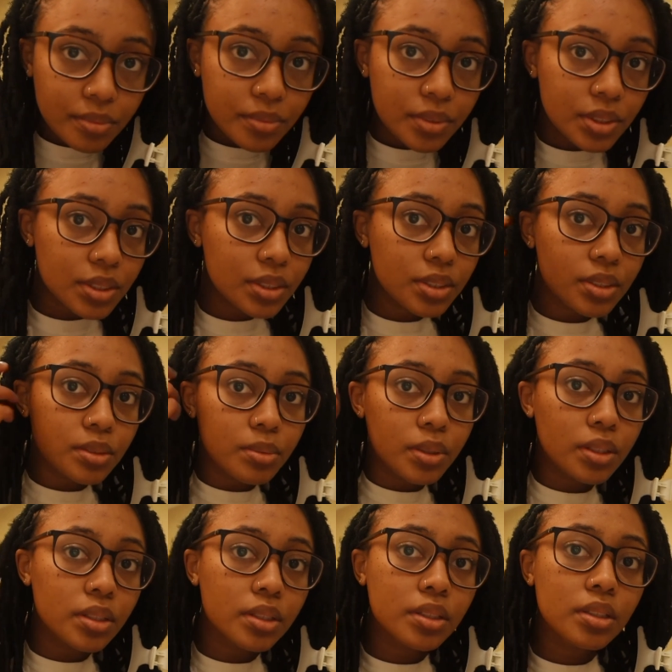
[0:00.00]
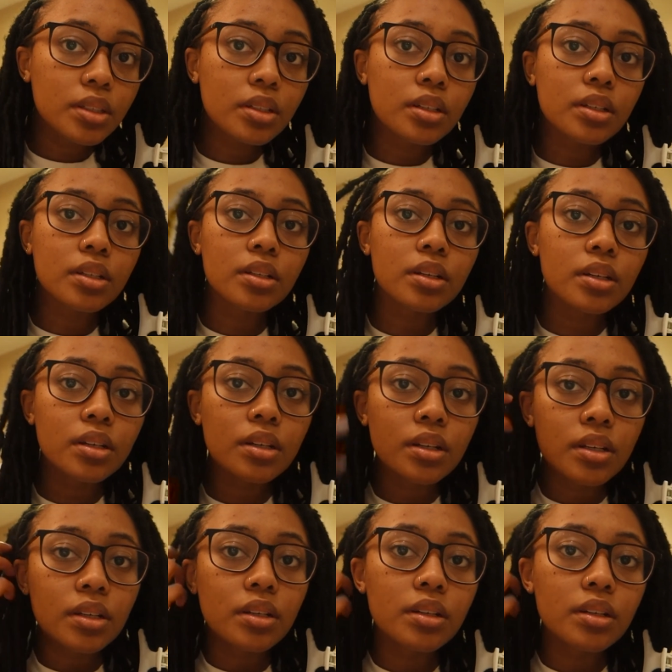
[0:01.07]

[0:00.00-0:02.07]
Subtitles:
This is what it's looking like.